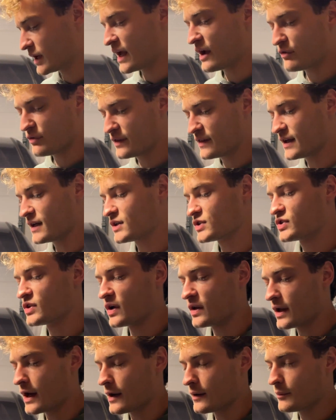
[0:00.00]
everything is
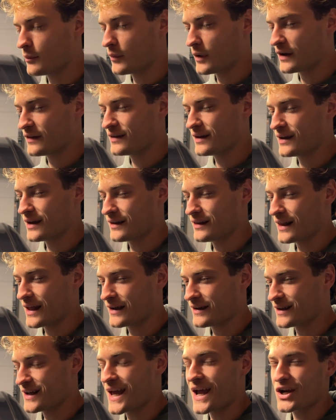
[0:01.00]
done, I might get
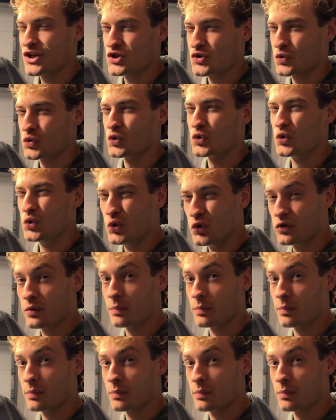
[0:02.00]
like an actual good